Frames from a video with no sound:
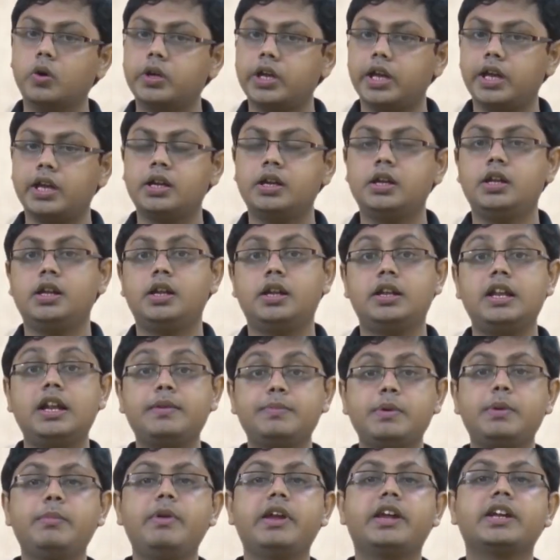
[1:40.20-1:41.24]
Okay,
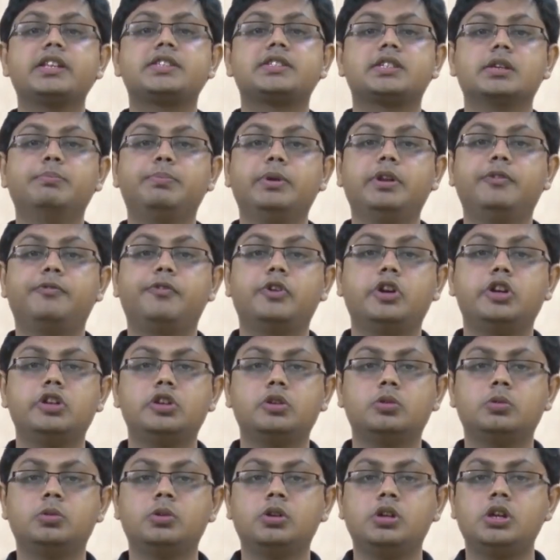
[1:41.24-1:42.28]
let me make it simple for
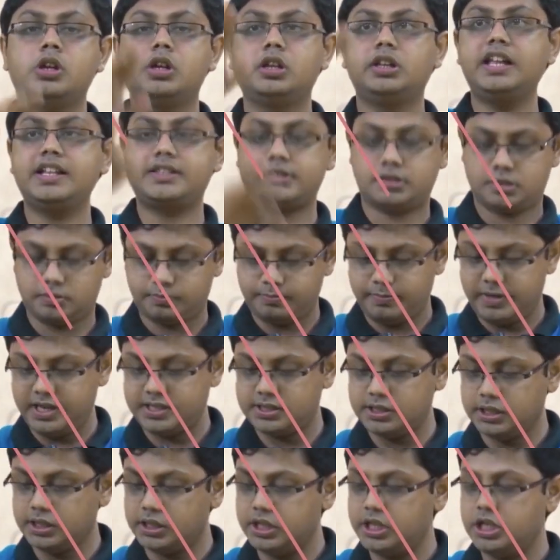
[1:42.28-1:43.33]
you. Let's
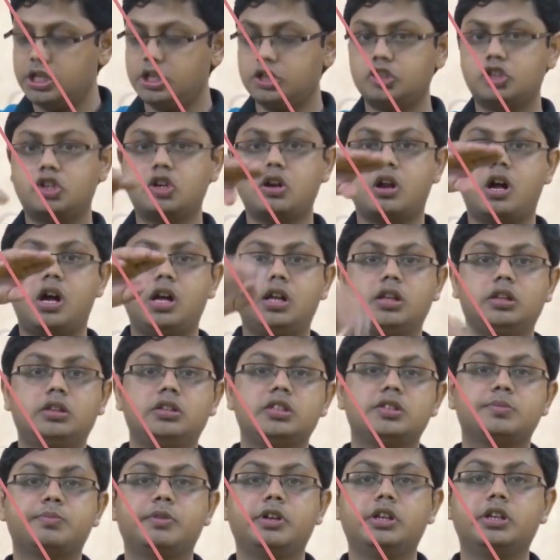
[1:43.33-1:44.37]
basically draw
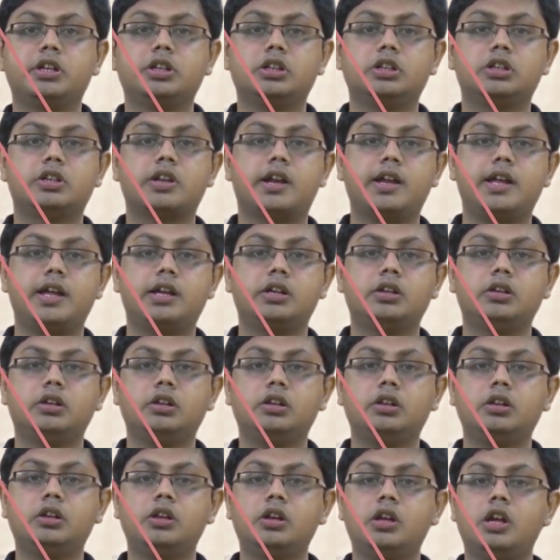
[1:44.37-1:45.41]
this particular
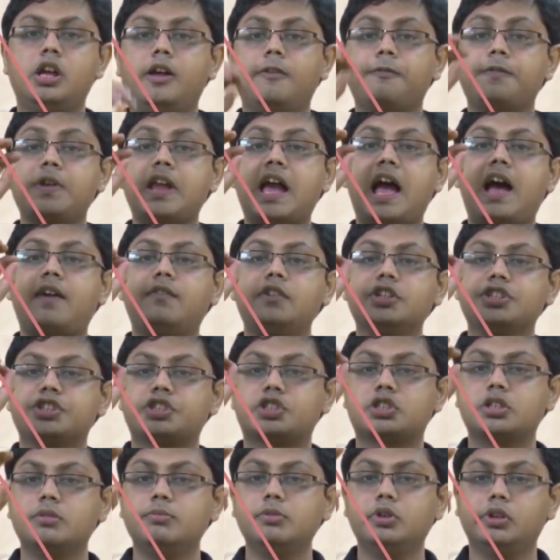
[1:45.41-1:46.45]
triangle. We have a
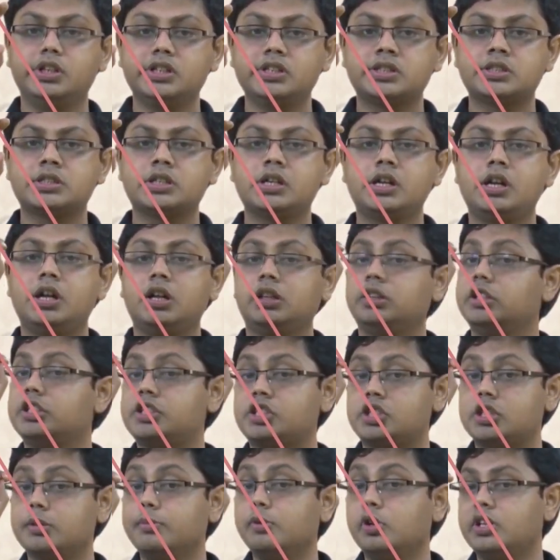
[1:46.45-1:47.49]
stimulus.
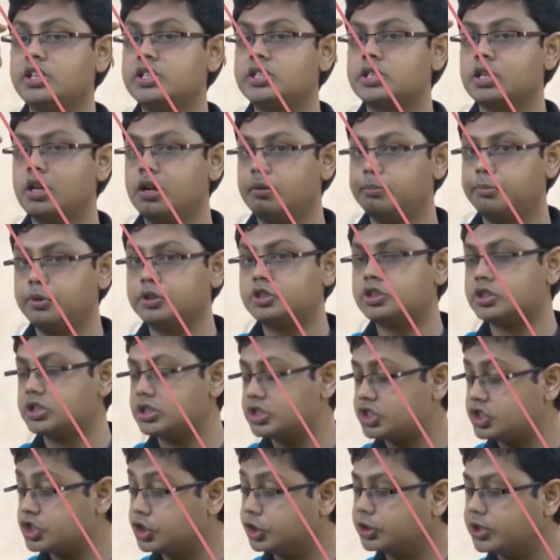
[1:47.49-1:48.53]
The stimulus
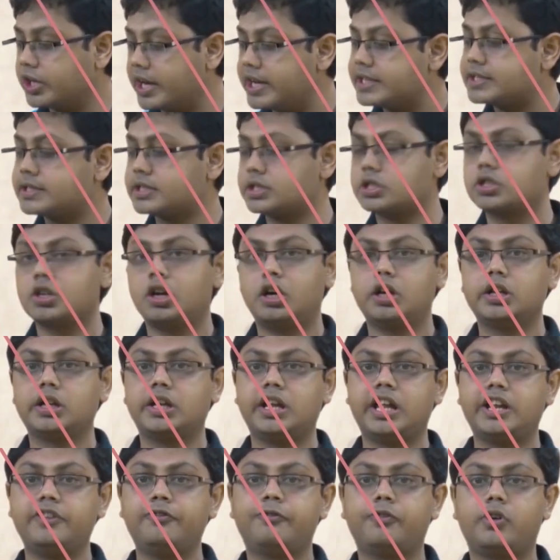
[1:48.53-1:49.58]
puts stress
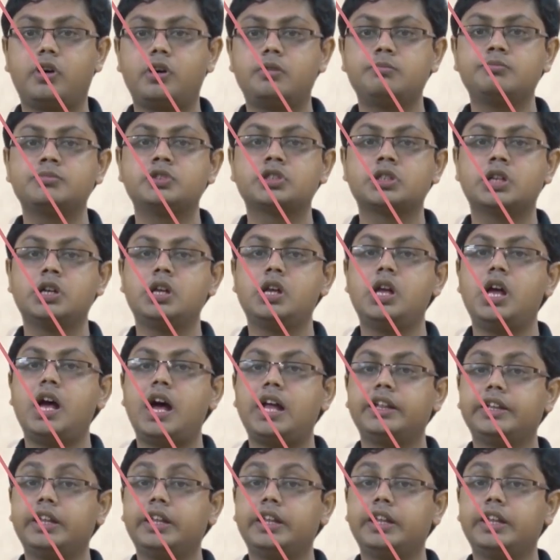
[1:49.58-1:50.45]
on life forms,